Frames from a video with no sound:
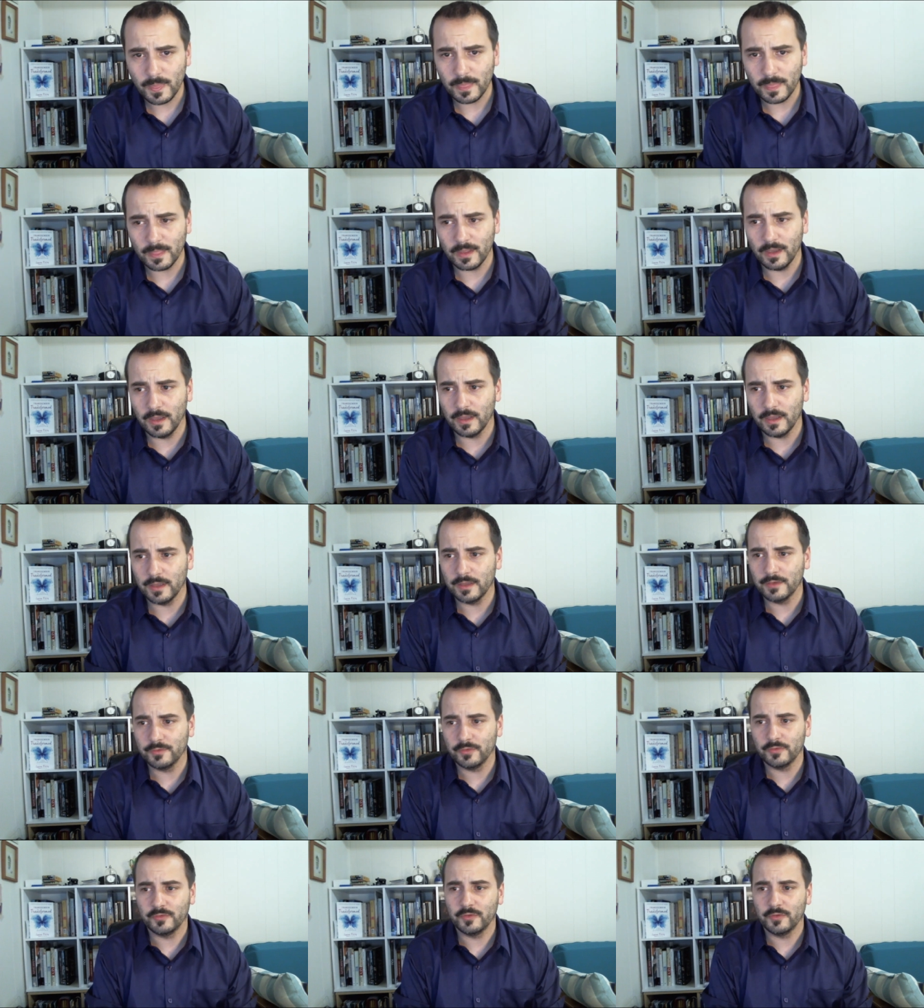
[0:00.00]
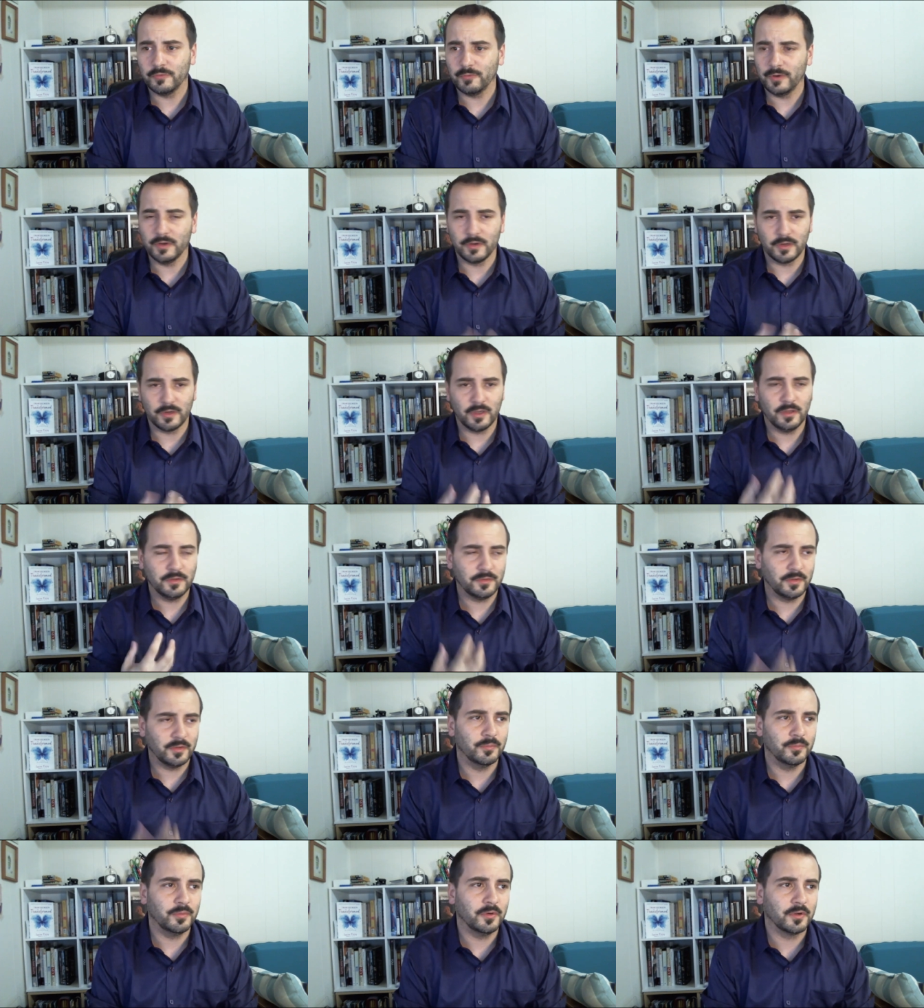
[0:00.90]
and so she's written
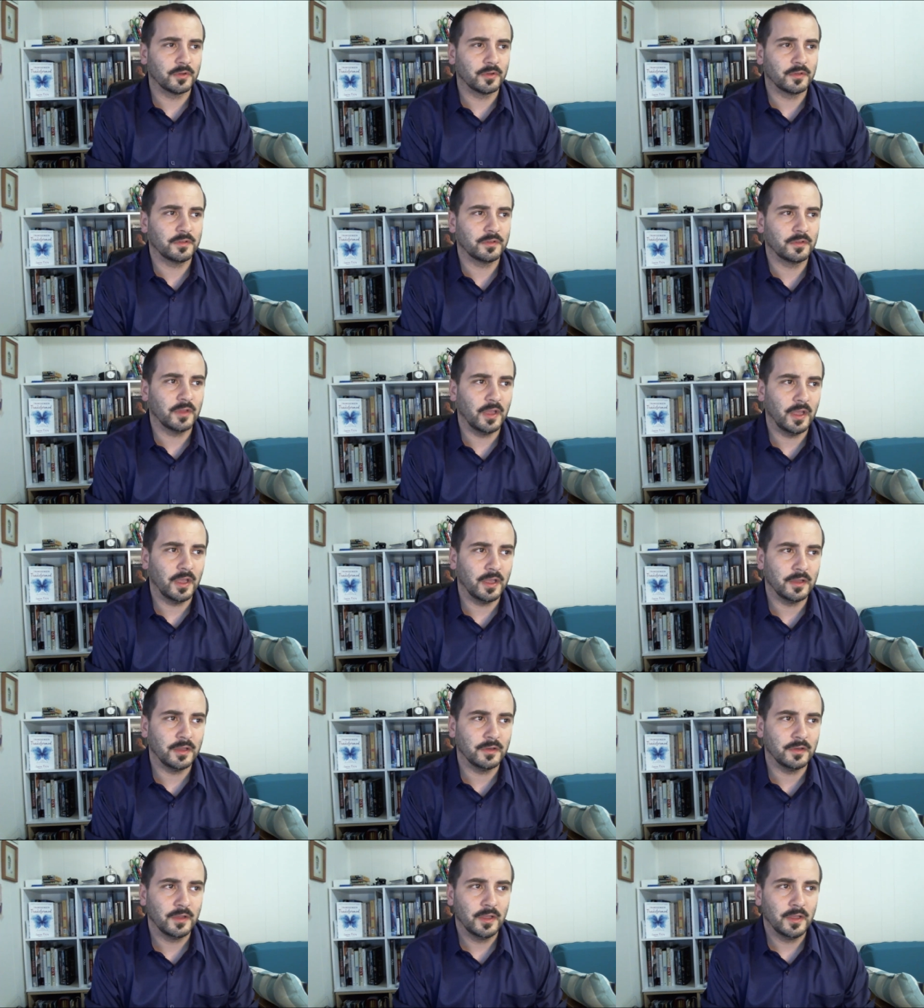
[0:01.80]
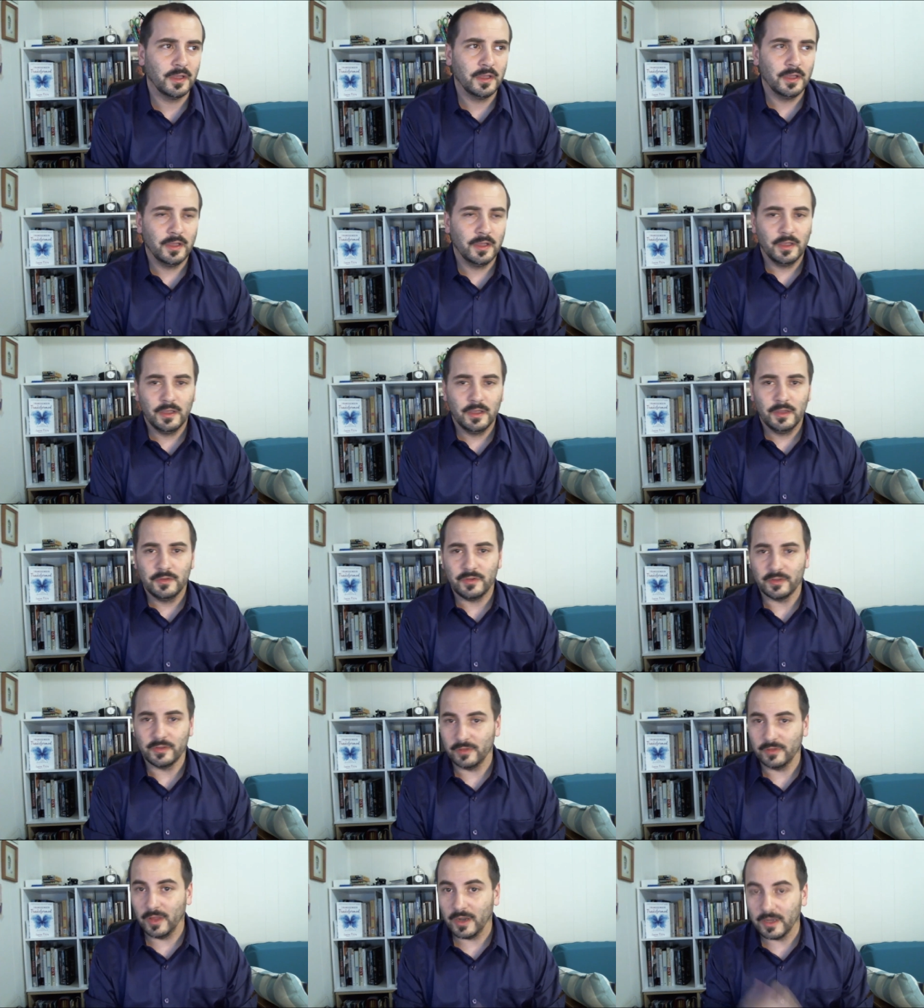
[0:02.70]
some books, and she
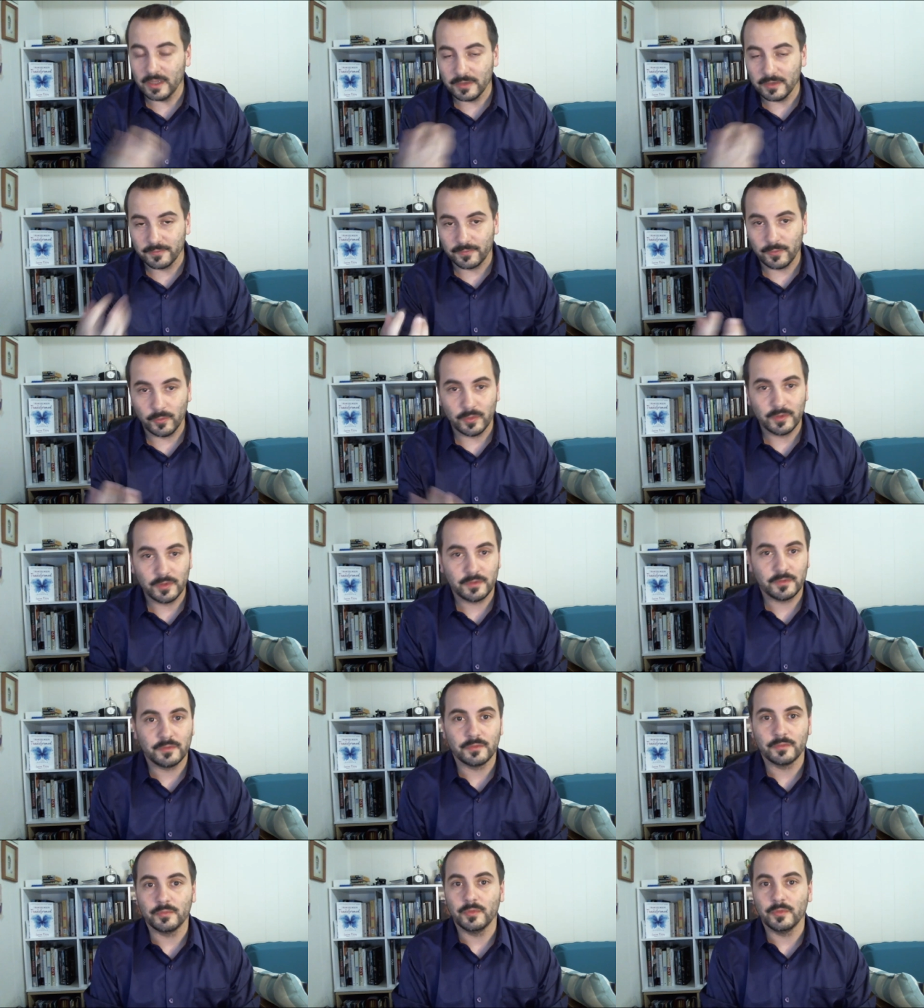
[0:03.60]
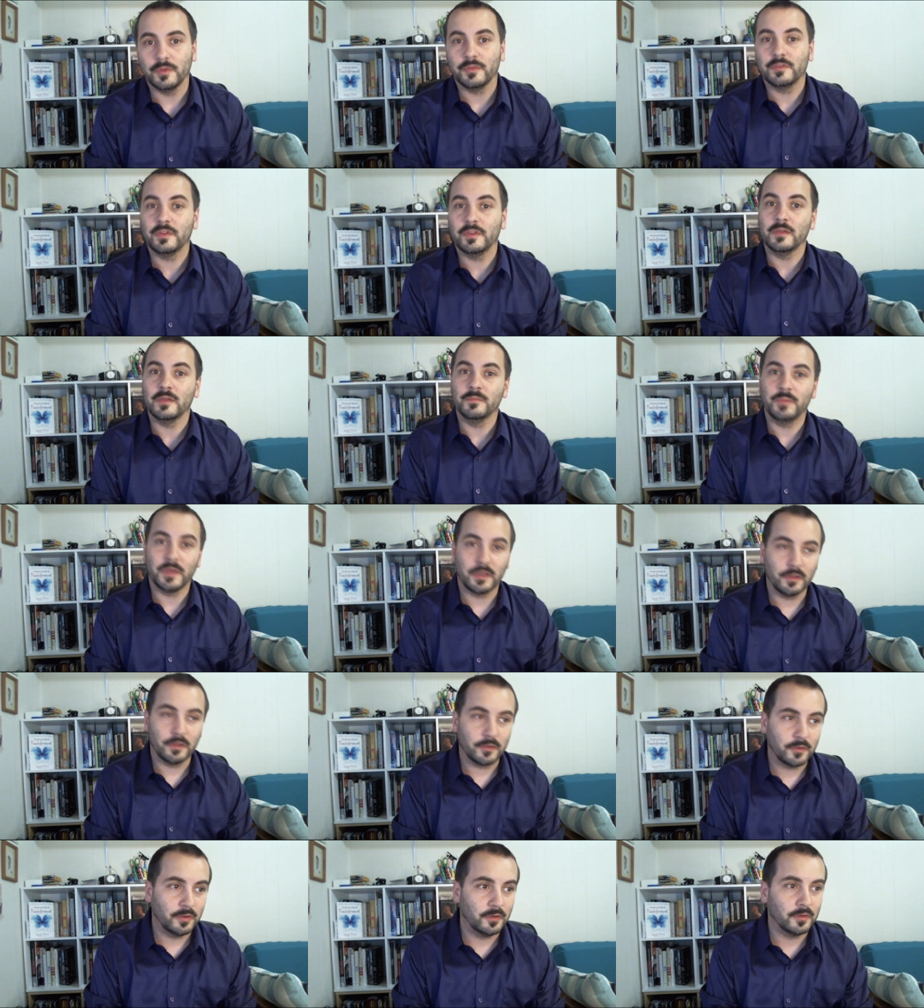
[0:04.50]
has a lot of influence with, say,
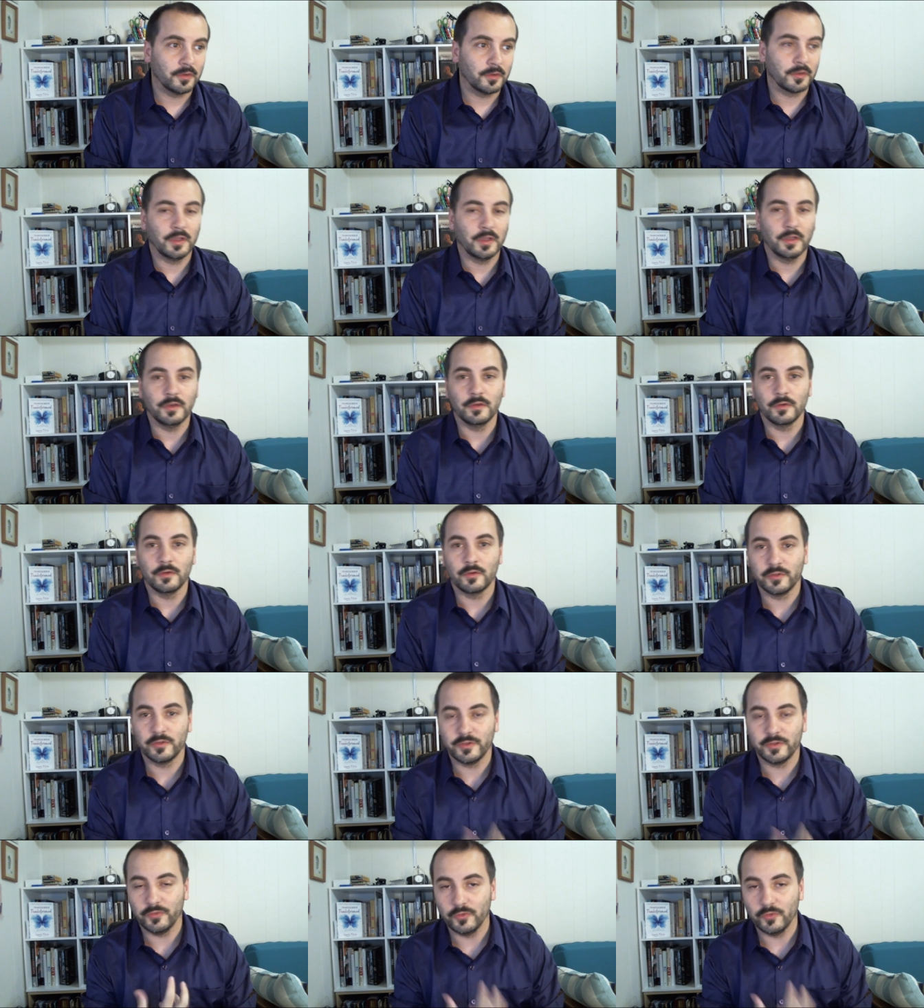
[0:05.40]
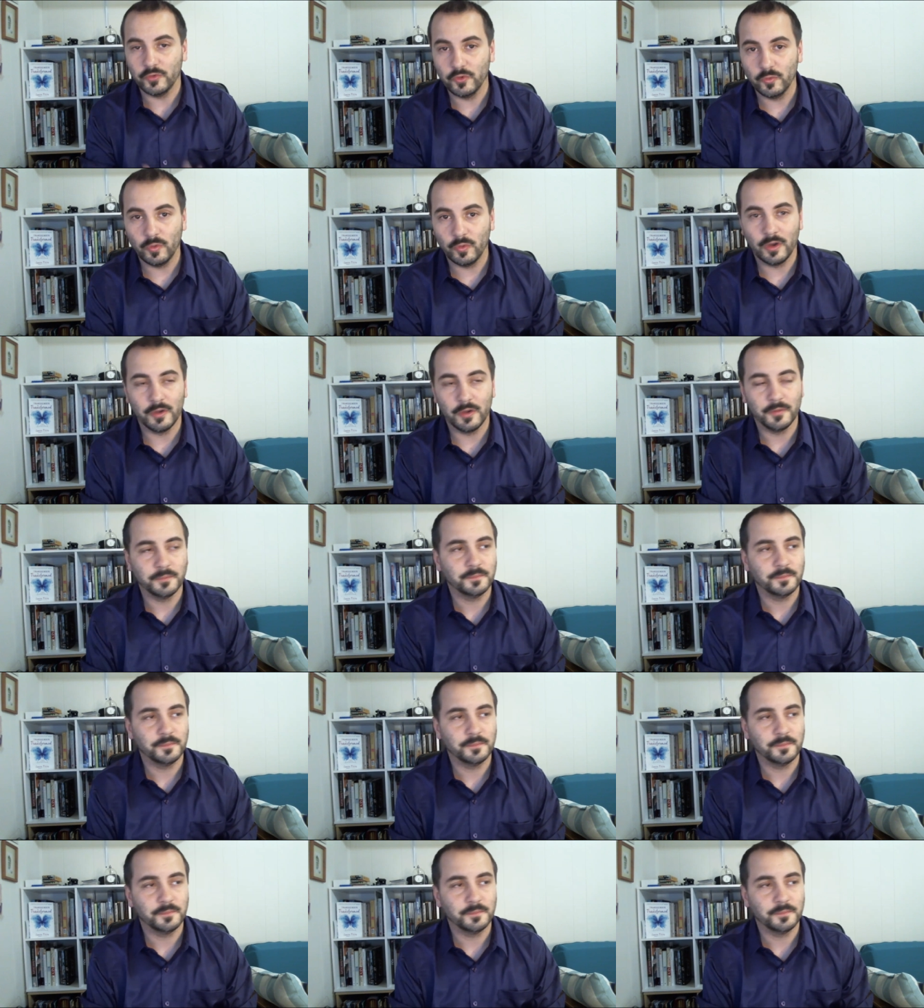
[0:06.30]
Beckett Cook and Christopher Yuan.